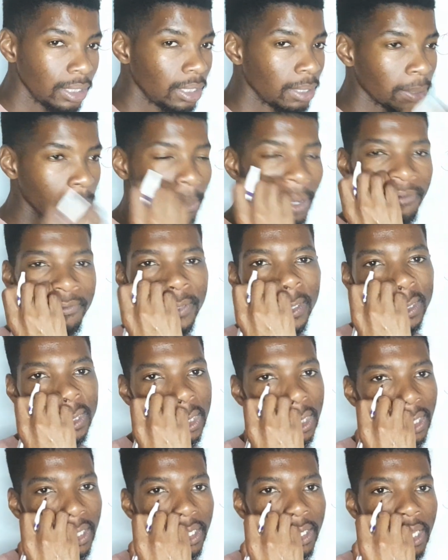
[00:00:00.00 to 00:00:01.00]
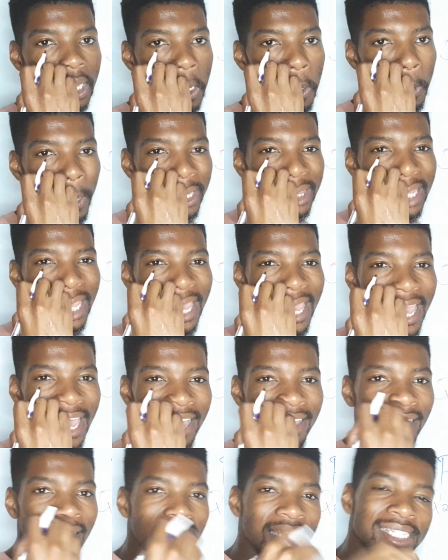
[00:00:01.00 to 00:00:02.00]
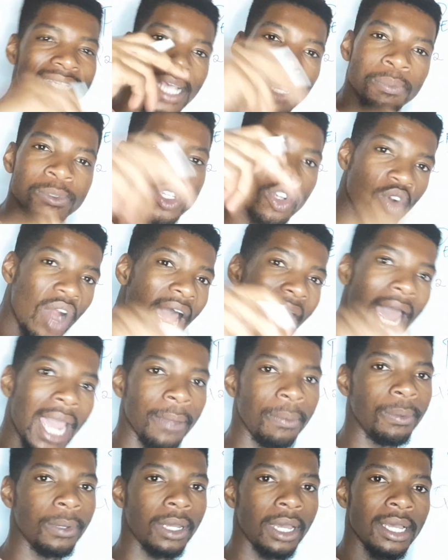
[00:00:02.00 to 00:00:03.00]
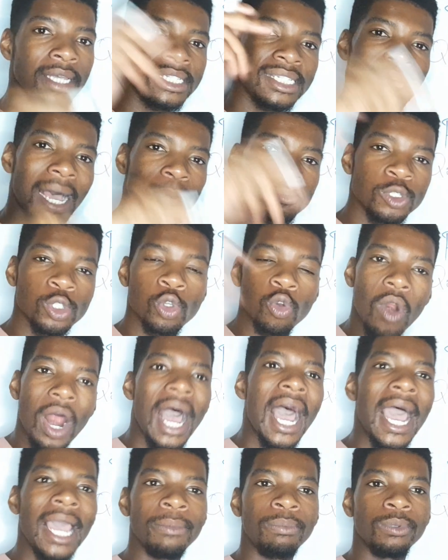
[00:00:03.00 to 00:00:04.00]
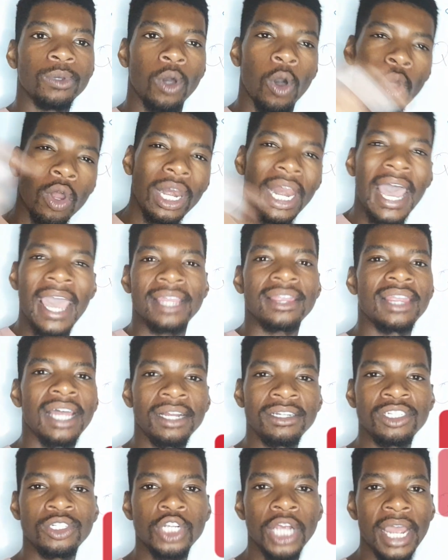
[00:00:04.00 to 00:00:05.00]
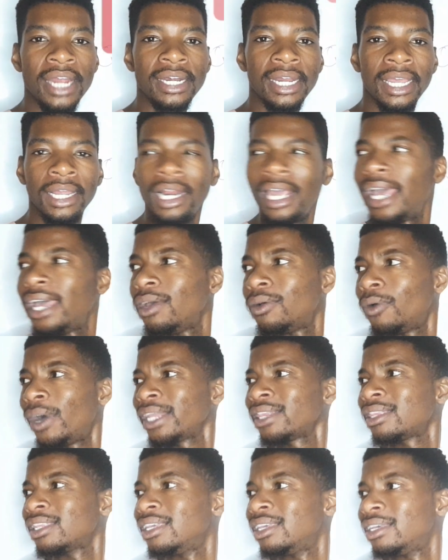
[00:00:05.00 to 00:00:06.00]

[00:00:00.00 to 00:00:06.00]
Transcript: Buffett, what the heck? Subscribe or like that channel. Hey, what?